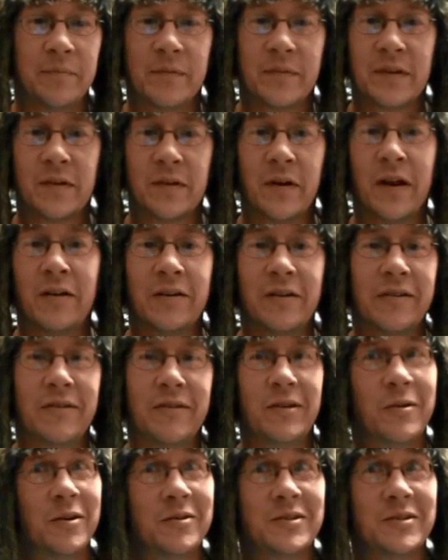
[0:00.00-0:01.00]
so I don't
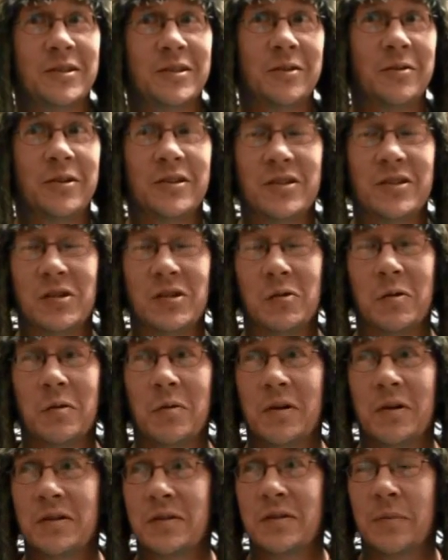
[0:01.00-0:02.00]
even know how serious Yui
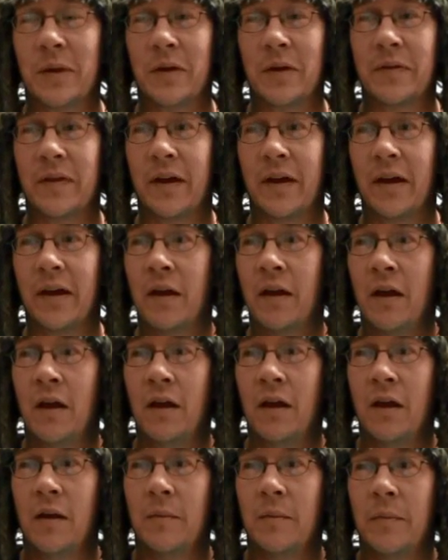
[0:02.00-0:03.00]
was about that.
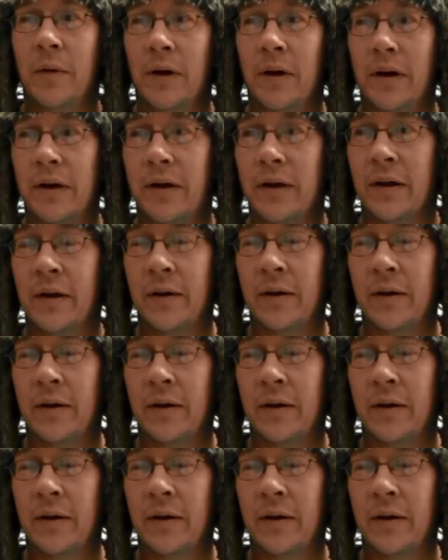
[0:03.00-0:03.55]
But,